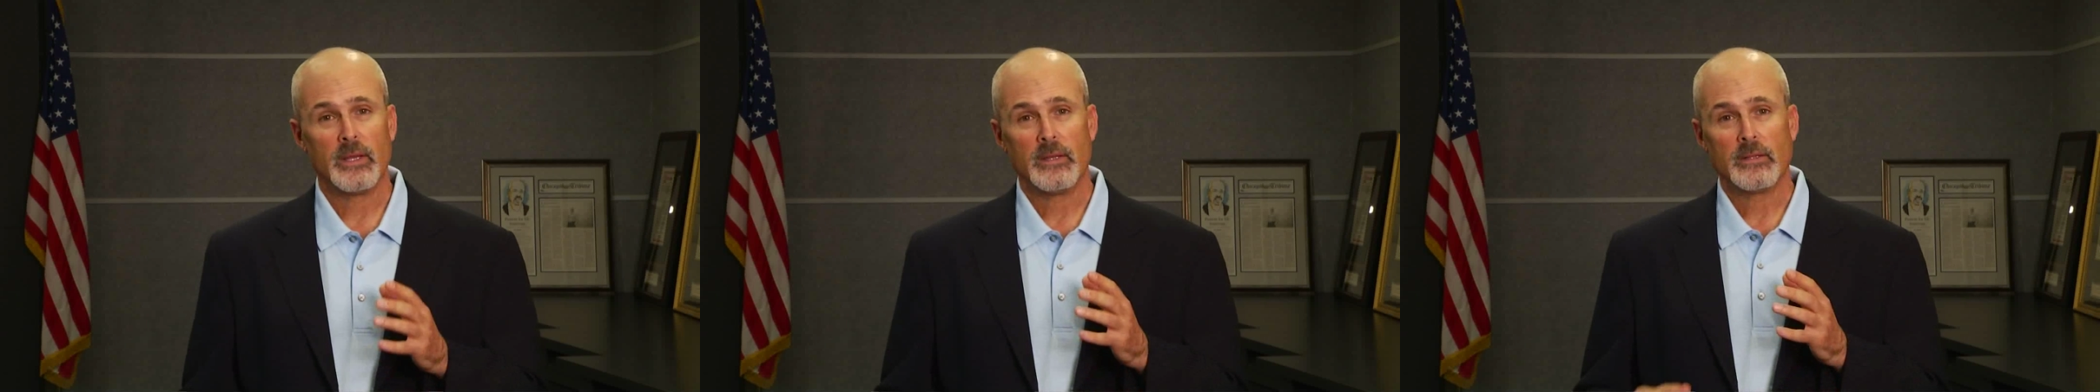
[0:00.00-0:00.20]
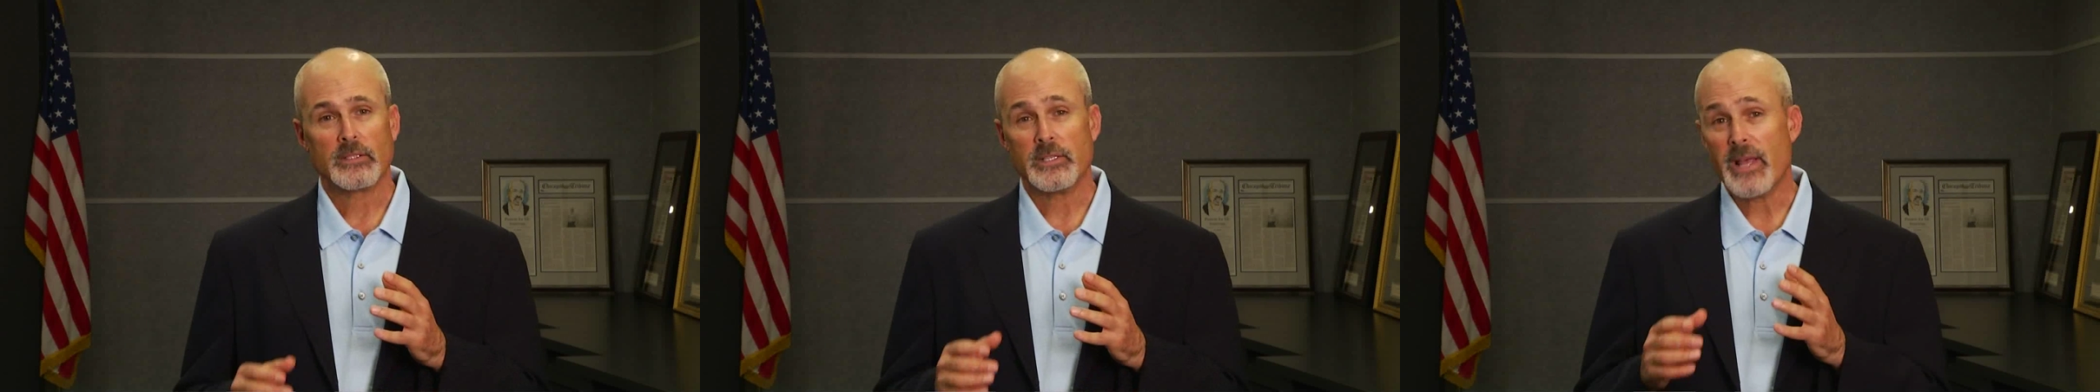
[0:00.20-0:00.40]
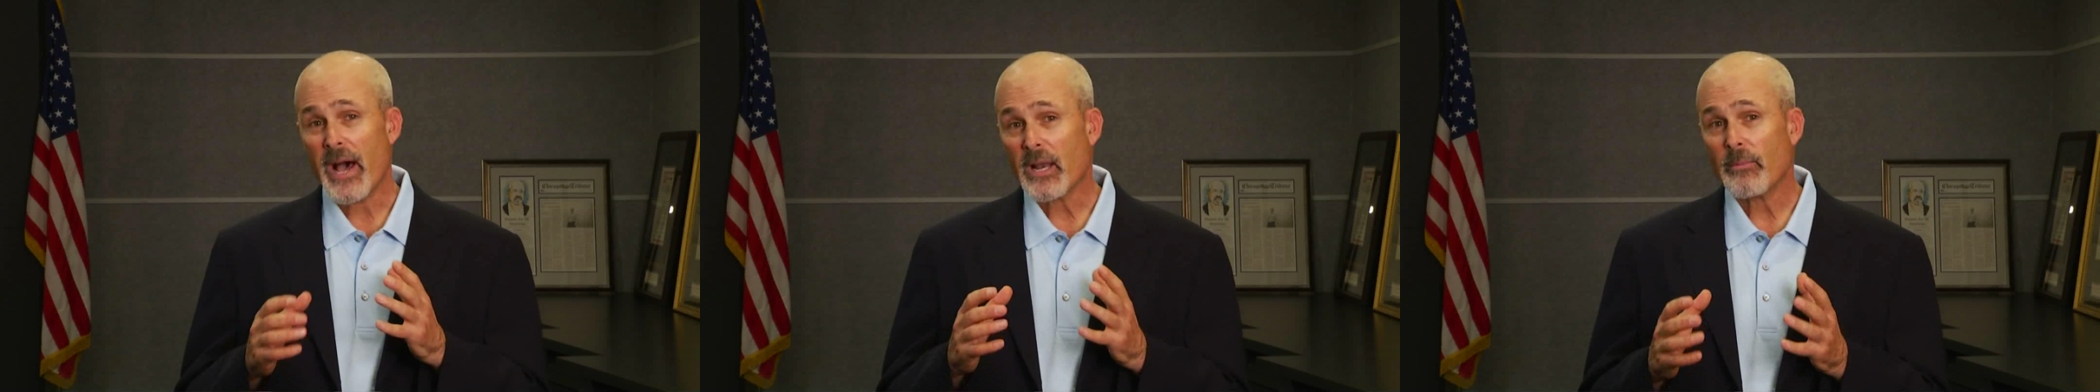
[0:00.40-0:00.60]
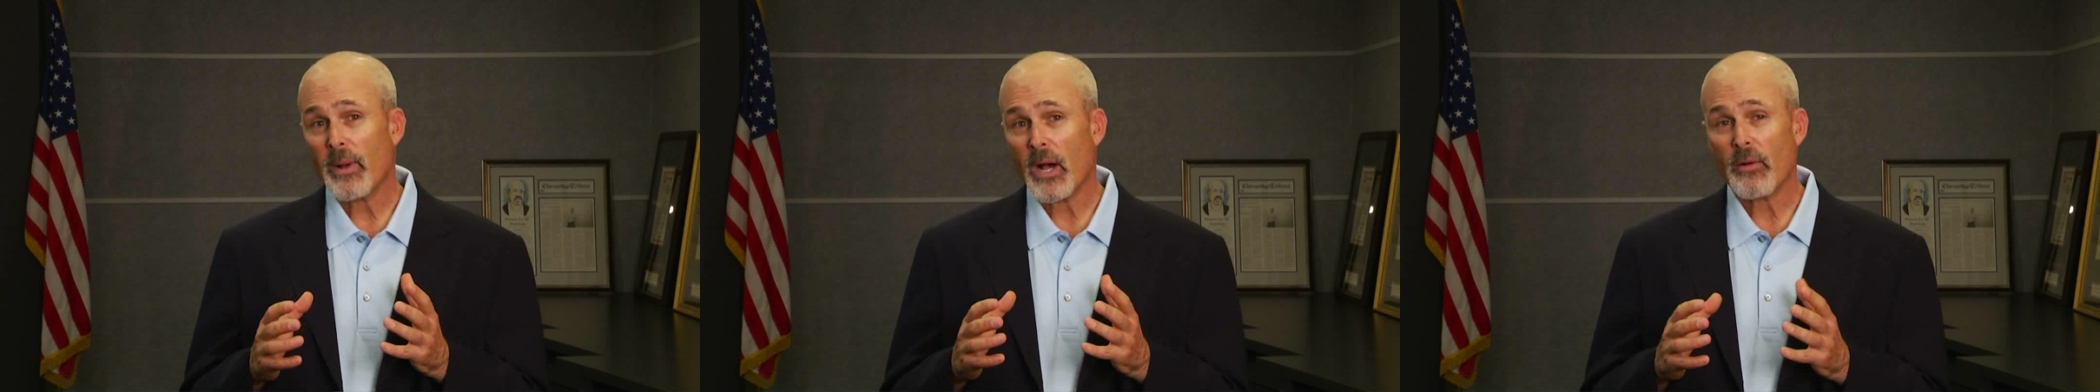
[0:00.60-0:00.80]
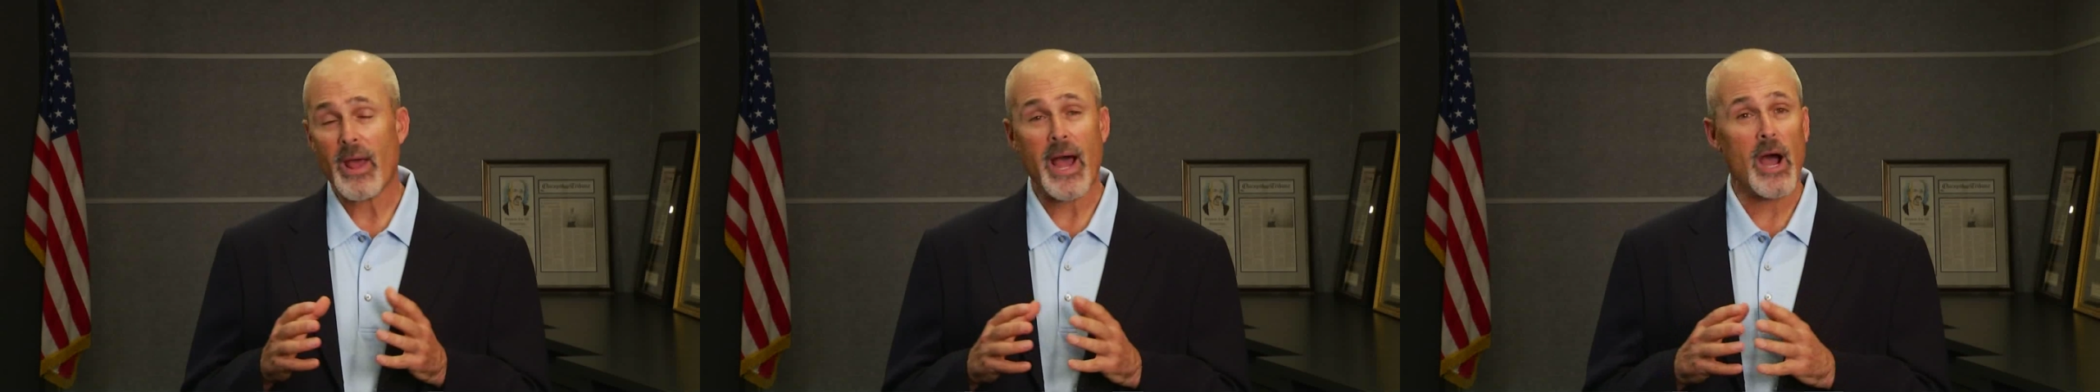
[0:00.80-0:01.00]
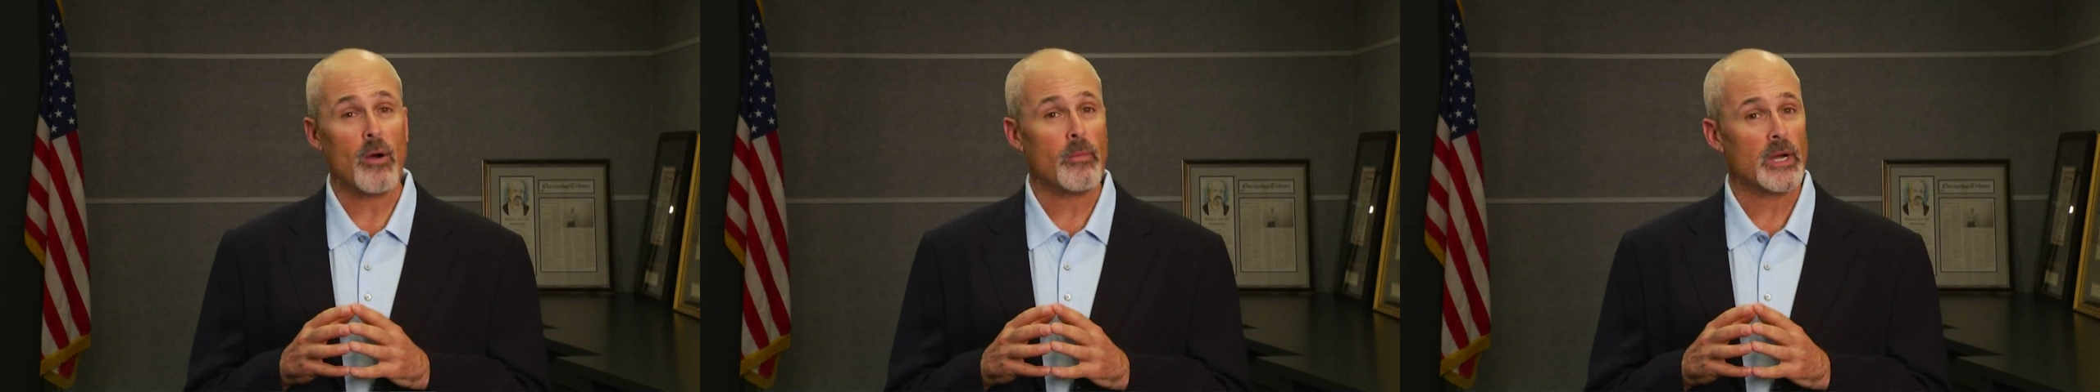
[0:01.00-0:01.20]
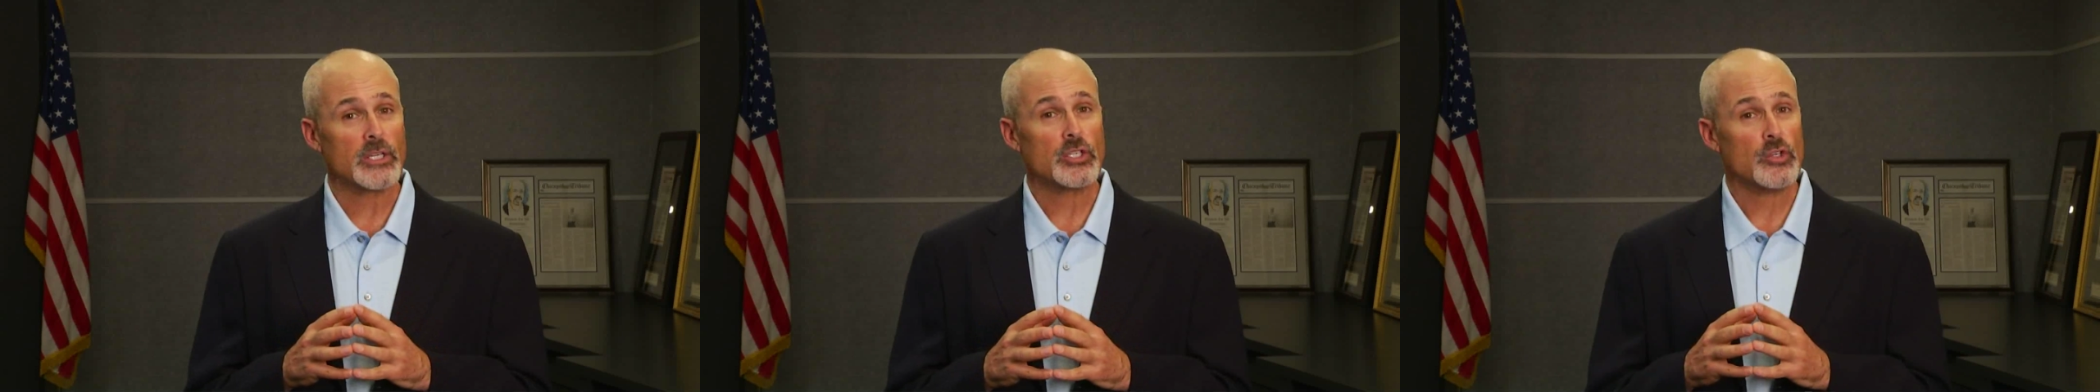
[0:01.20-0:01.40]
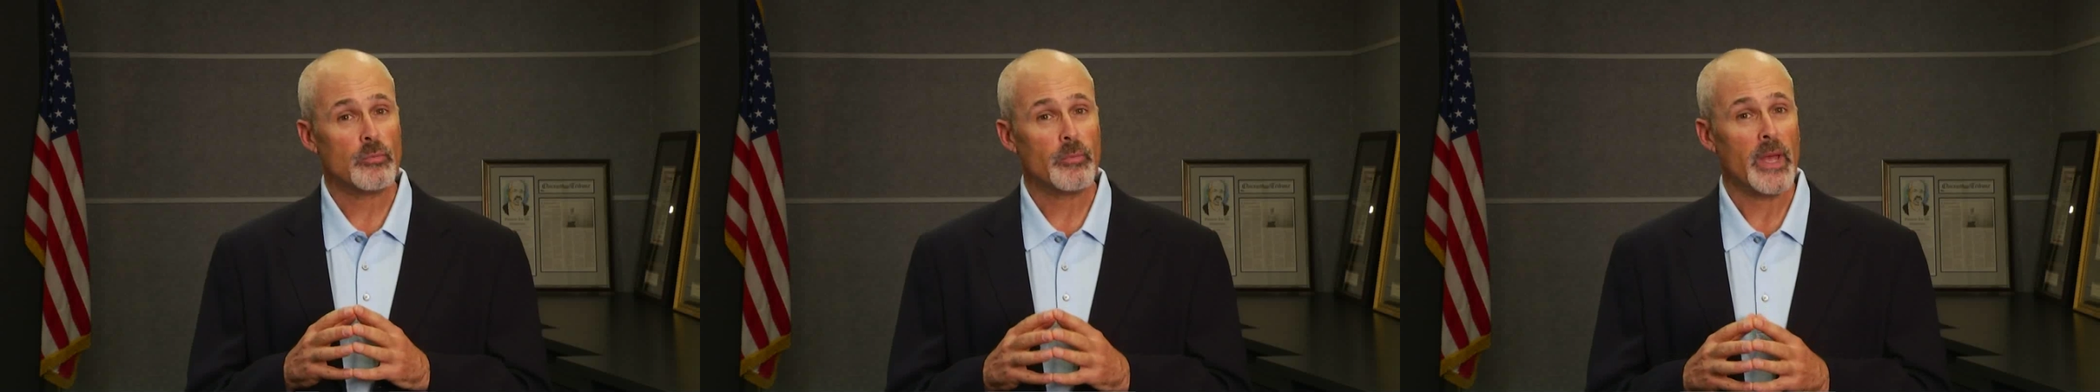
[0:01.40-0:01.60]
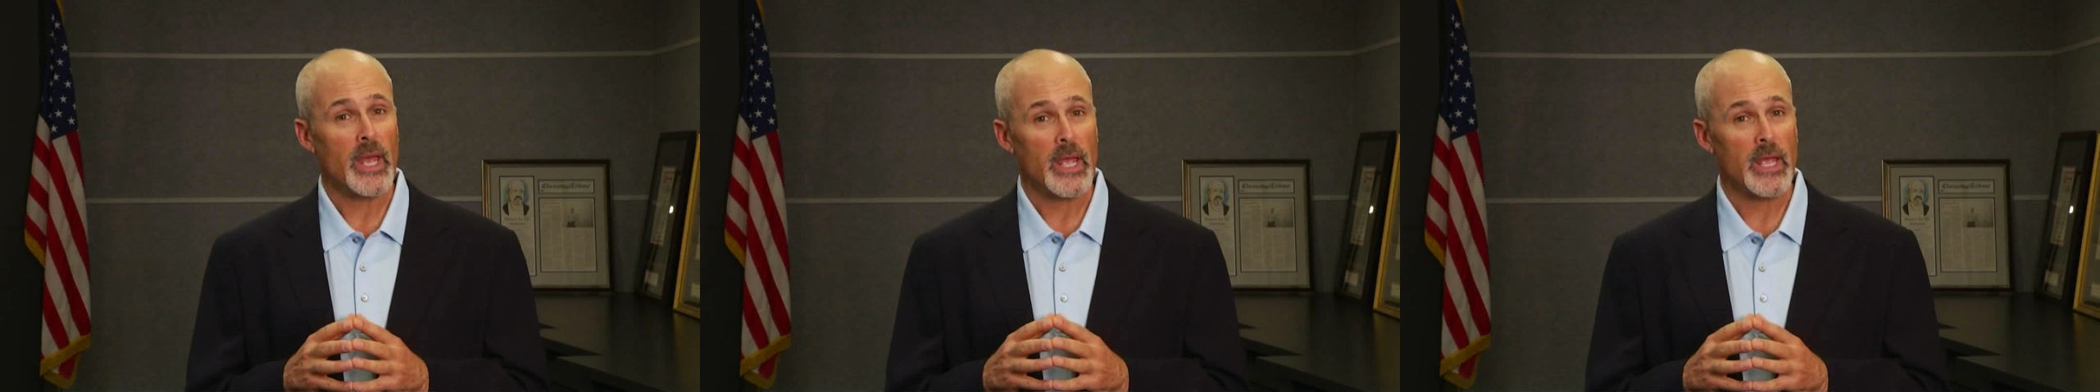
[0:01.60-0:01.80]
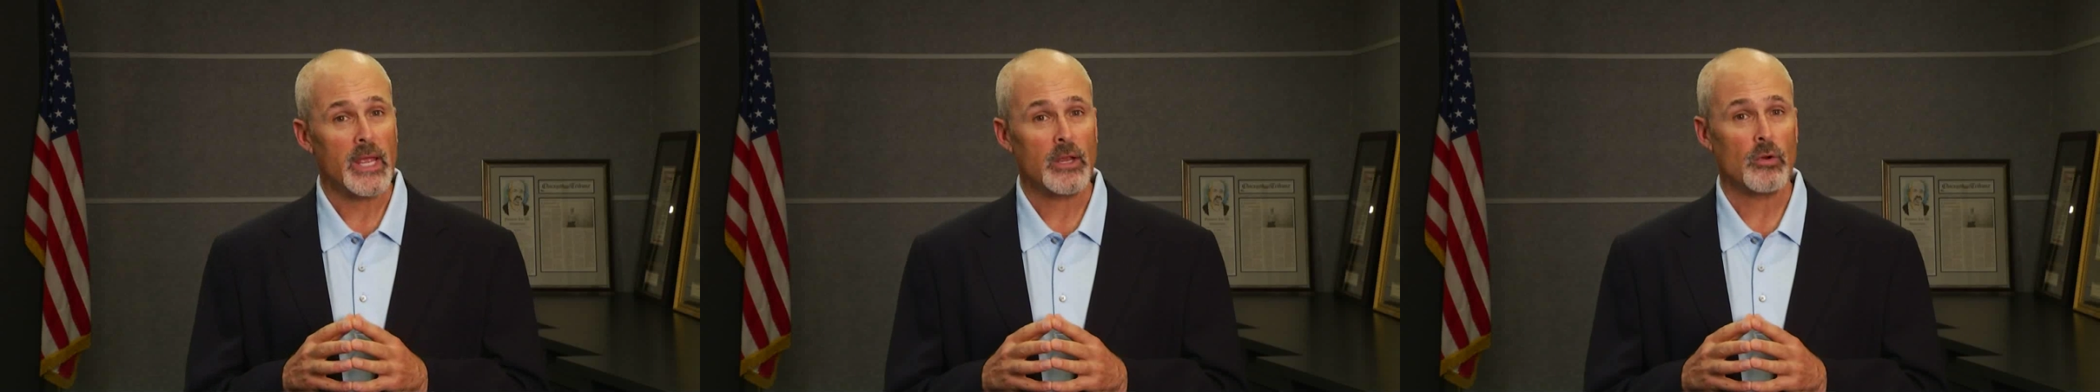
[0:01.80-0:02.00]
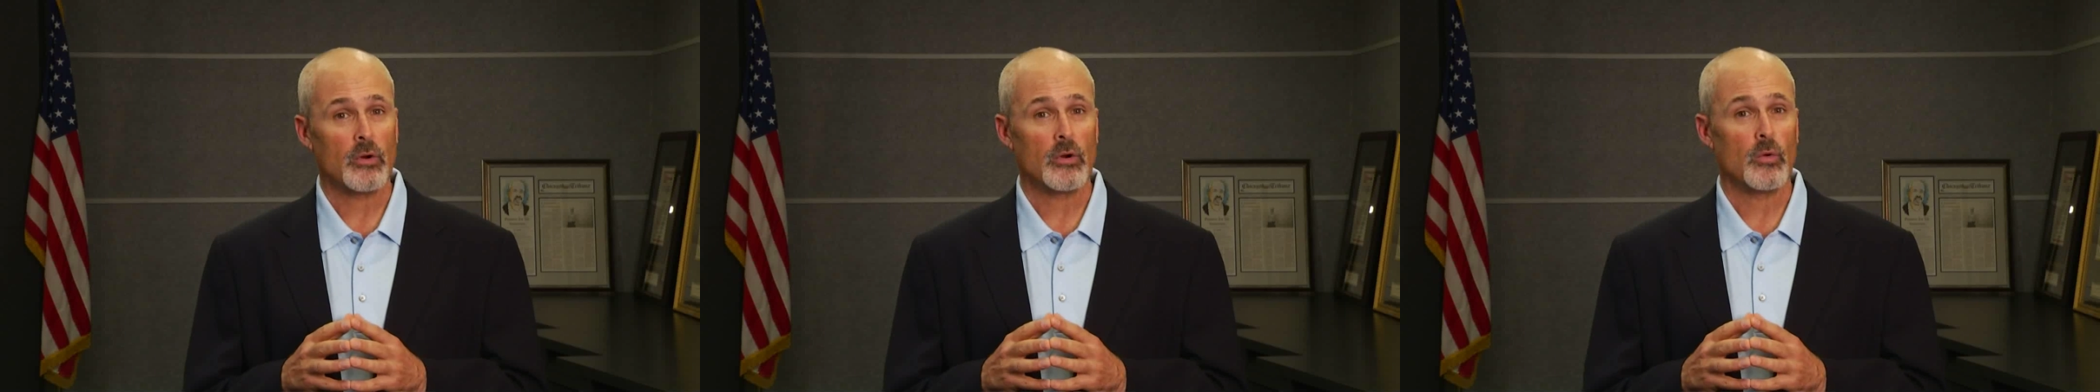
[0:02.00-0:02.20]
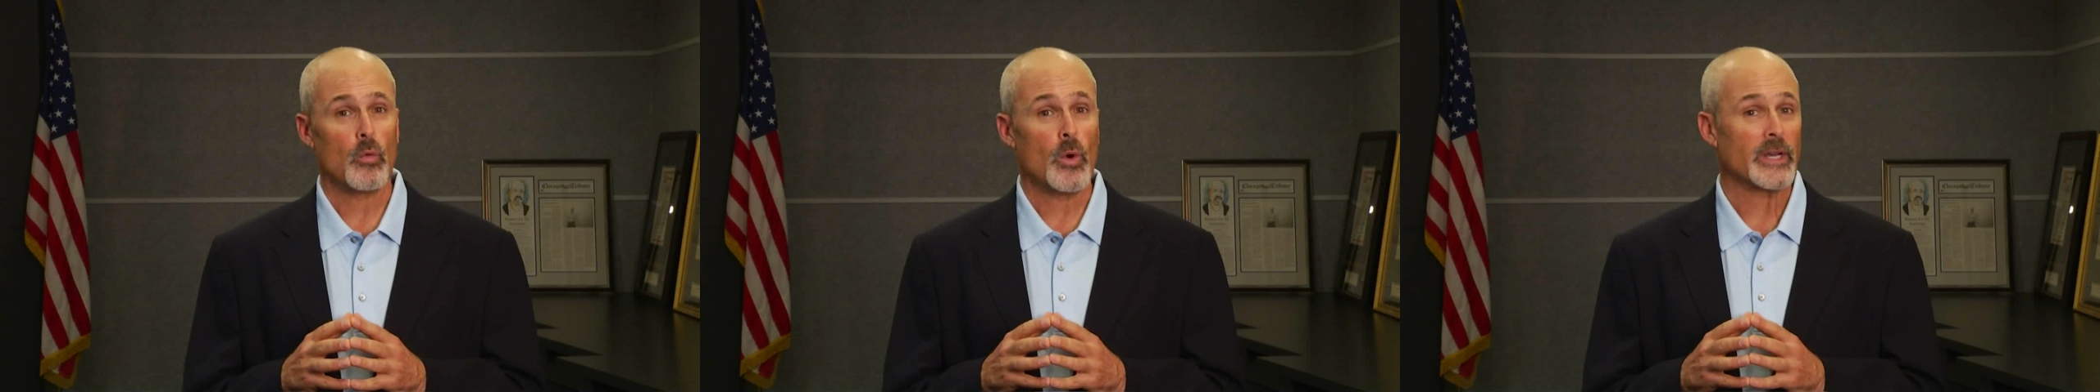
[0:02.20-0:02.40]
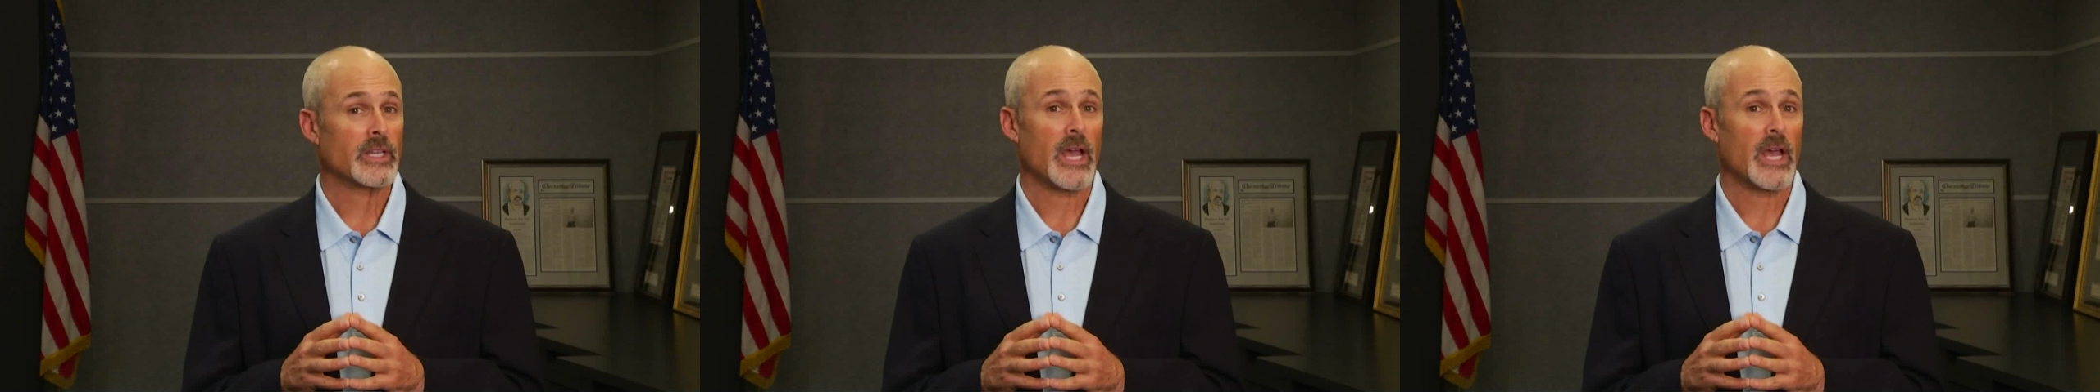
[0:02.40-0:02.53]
It's not about how much you pay or what